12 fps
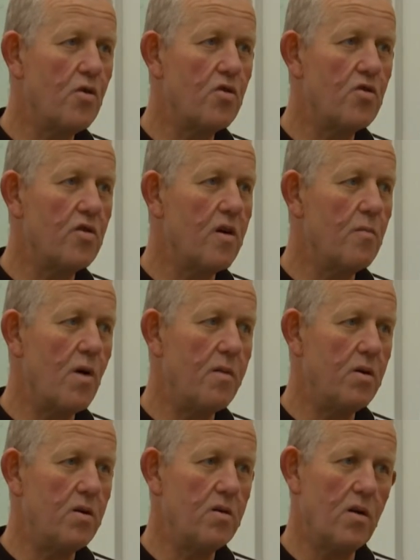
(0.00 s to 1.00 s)
person, they may
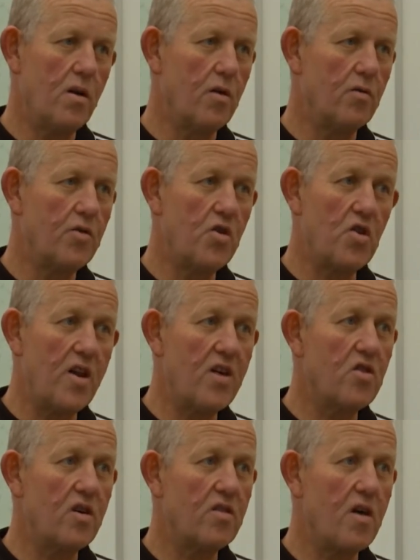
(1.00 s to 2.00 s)
be a little
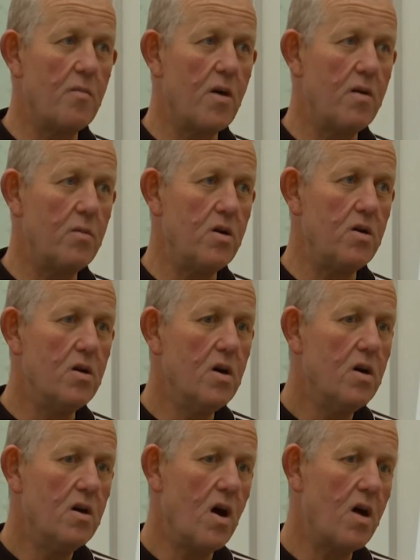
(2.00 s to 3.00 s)
dyslexic, they may be
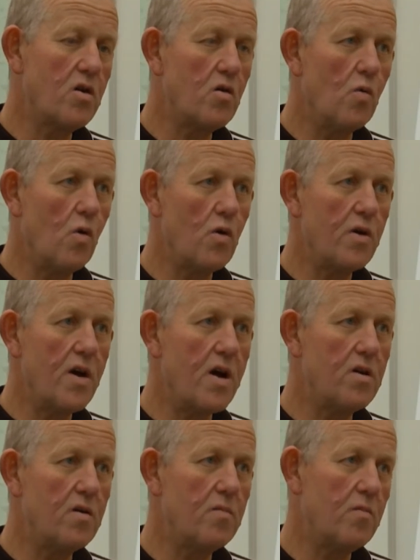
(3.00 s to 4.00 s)

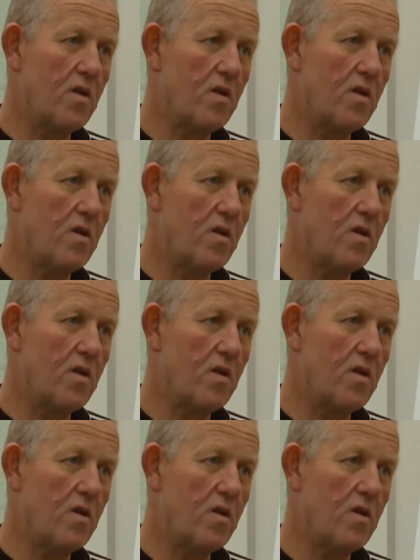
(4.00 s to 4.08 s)
uncoordinated,